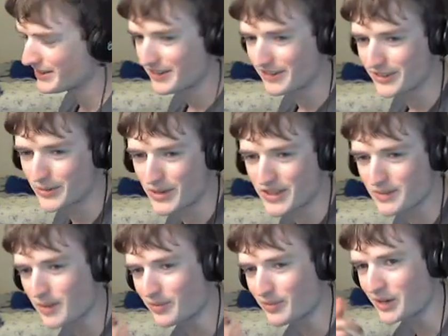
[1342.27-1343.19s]
the way that
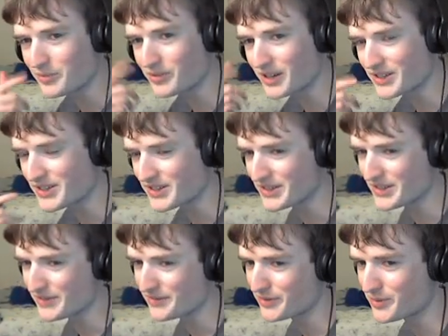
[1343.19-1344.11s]
my brain
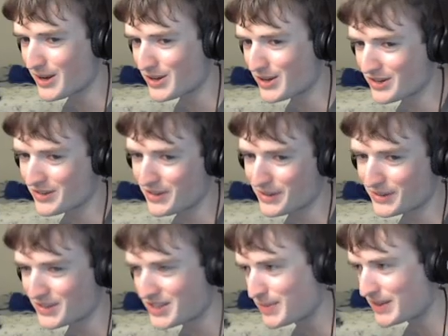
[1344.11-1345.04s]
processes information and
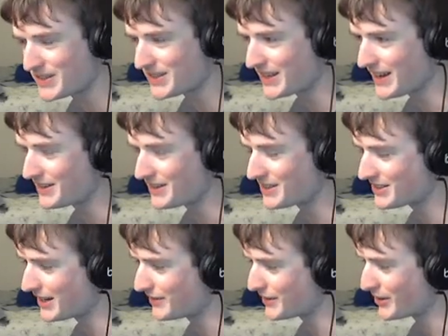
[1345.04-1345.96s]
then spits it out, it's
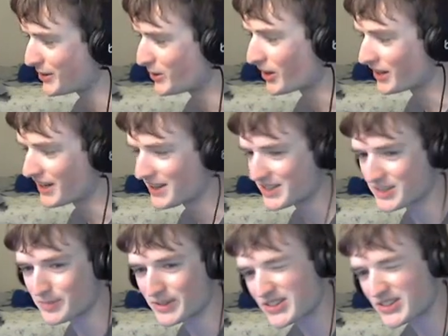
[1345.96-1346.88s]
not very
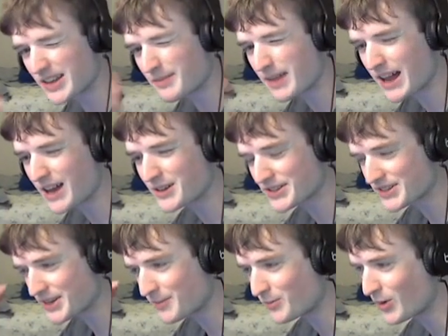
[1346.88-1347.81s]
organized, but somehow,
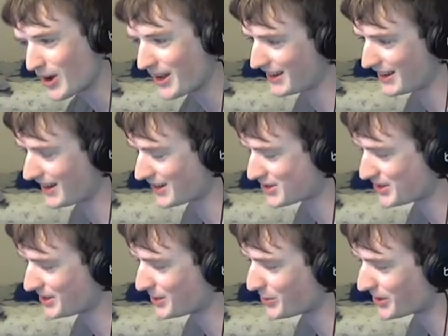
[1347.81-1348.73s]
some way it
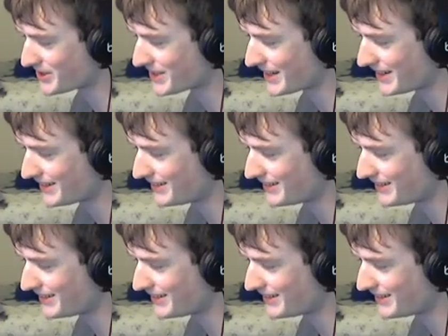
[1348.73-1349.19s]
actually works out.